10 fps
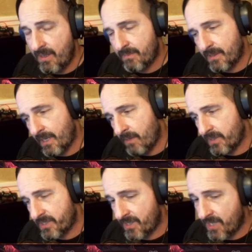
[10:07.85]
But I want
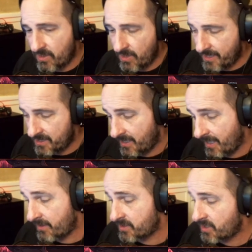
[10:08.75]
to say thank you guys and
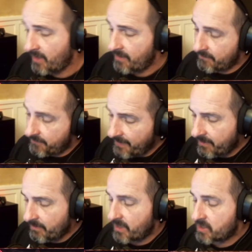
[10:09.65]
gals very
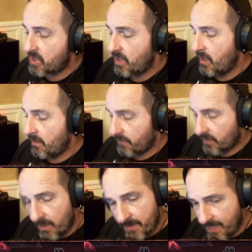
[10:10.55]
much for
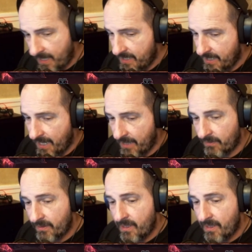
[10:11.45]
coming and hanging out,